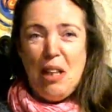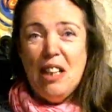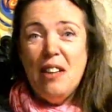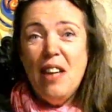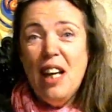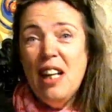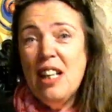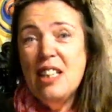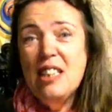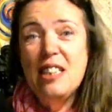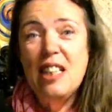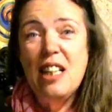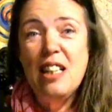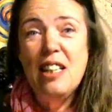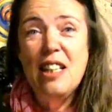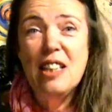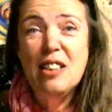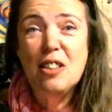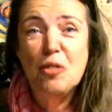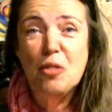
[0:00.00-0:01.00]
And then I
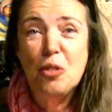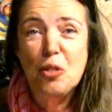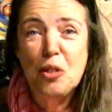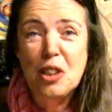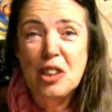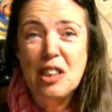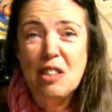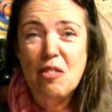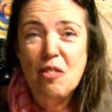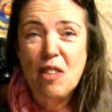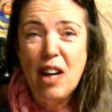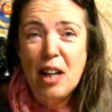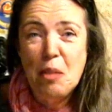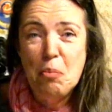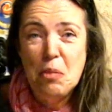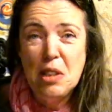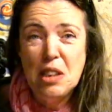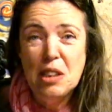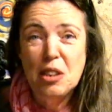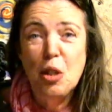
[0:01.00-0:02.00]
said, yes, of course,
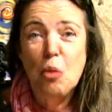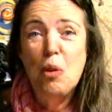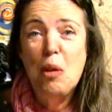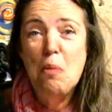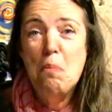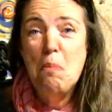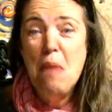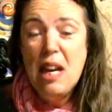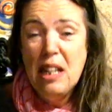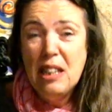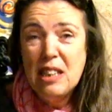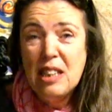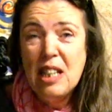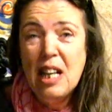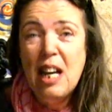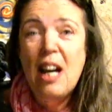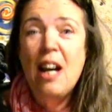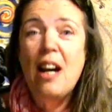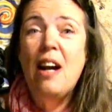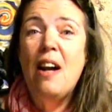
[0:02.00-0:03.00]
invite me. So we met
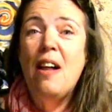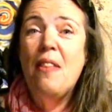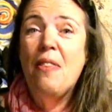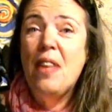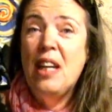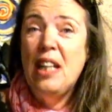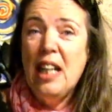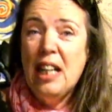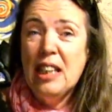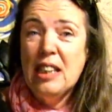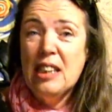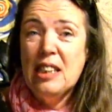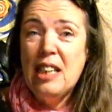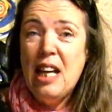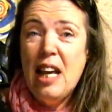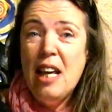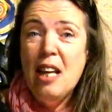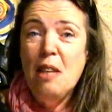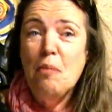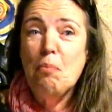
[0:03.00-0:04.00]
the next
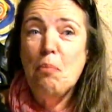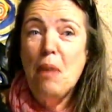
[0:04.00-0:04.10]
day.